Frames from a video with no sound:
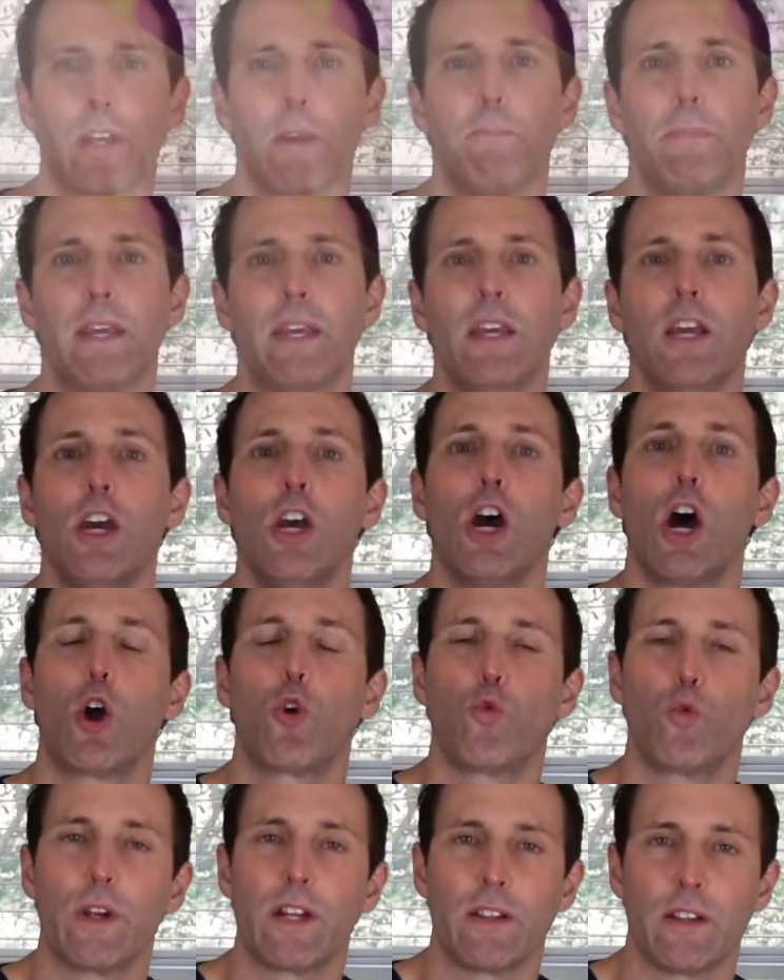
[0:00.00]
it can be a
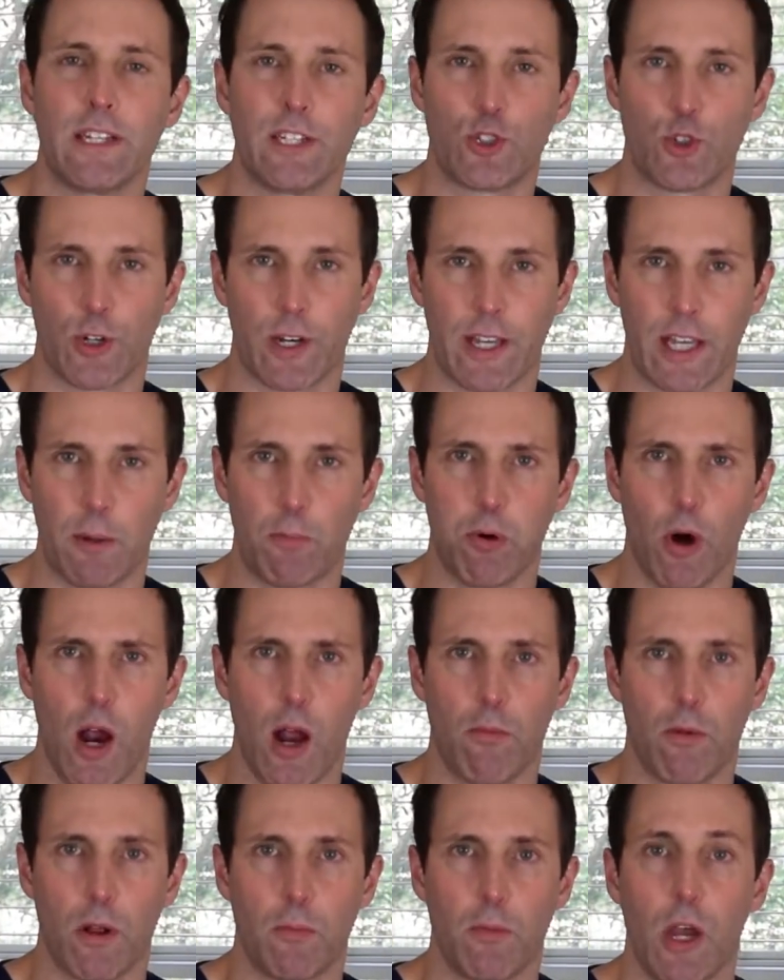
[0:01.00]
really tricky
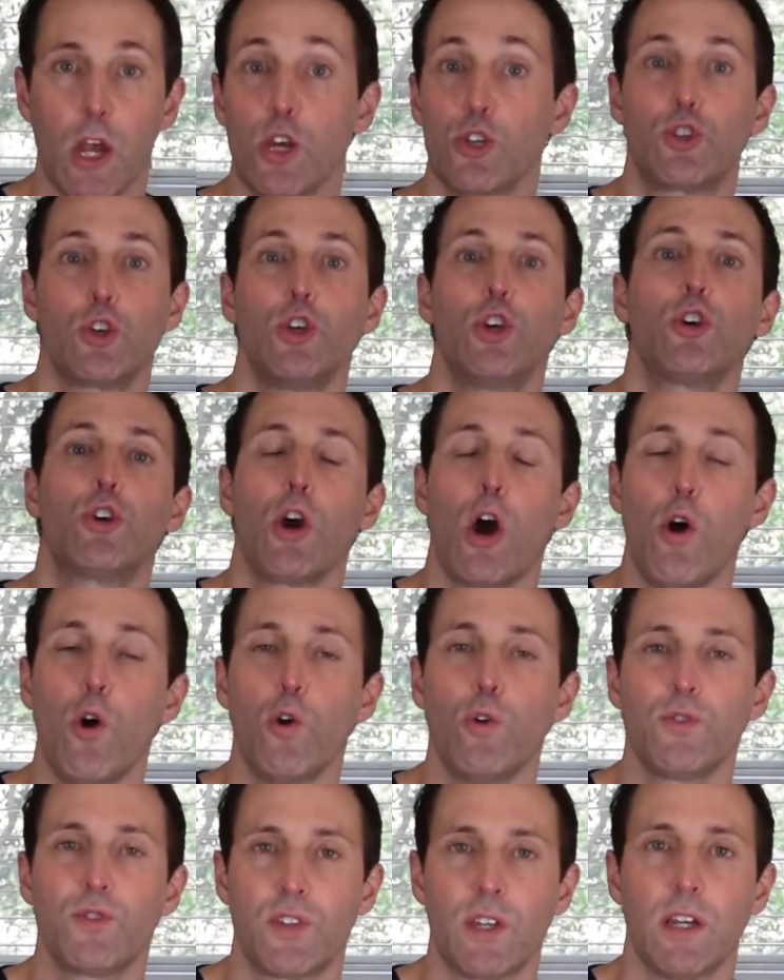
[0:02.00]
problem. So you
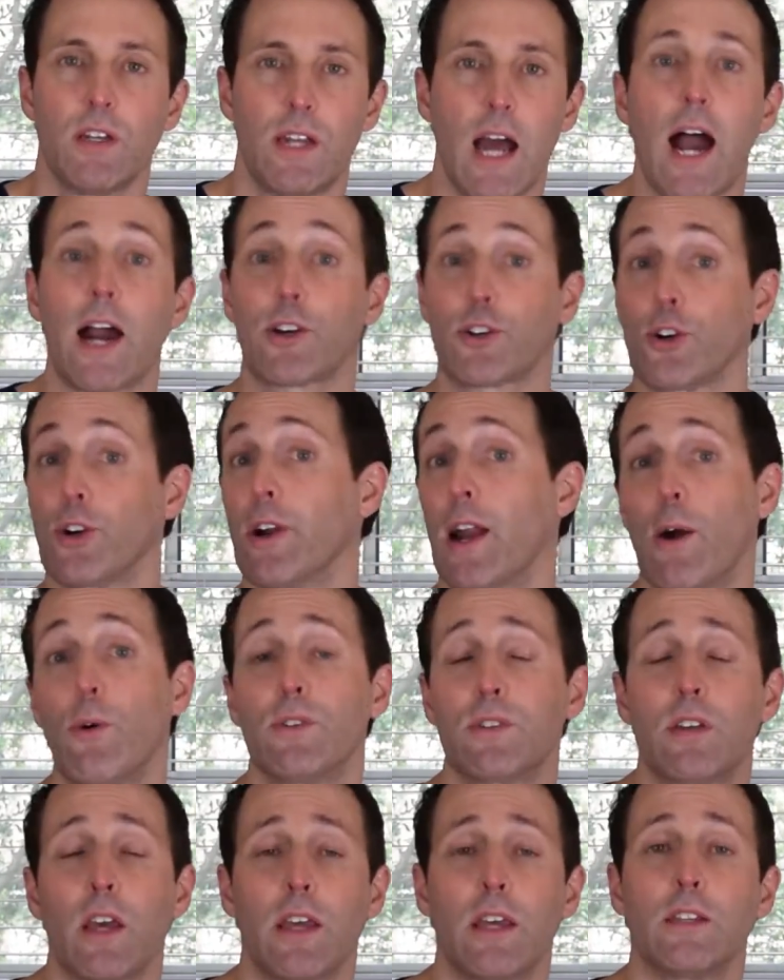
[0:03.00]
go see a doctor, and I
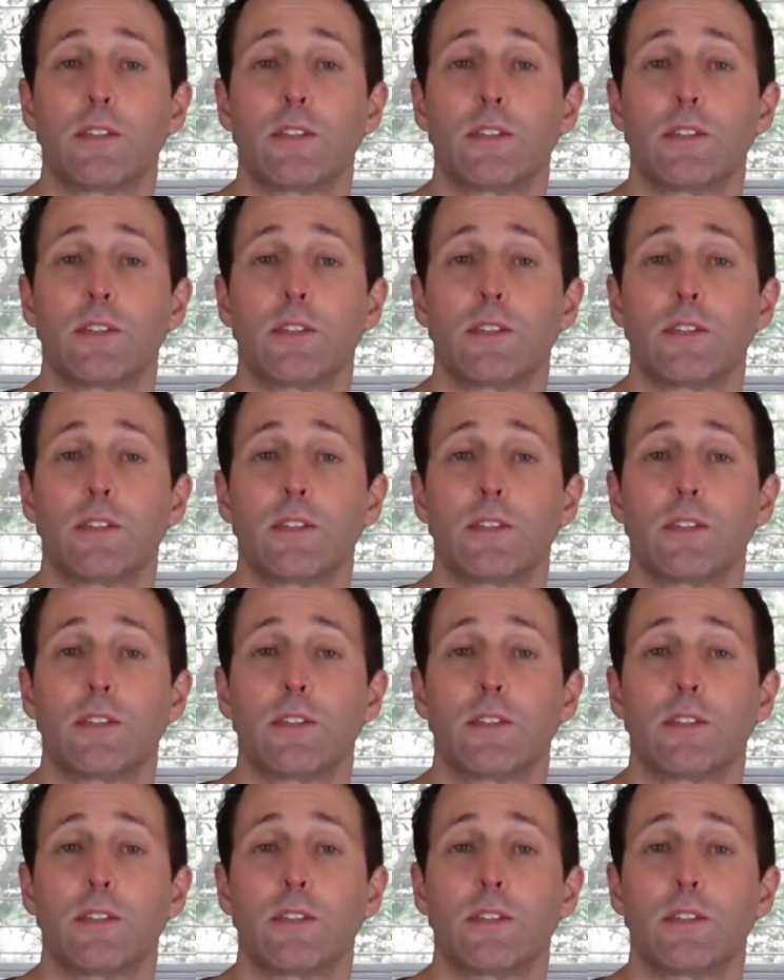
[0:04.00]
would say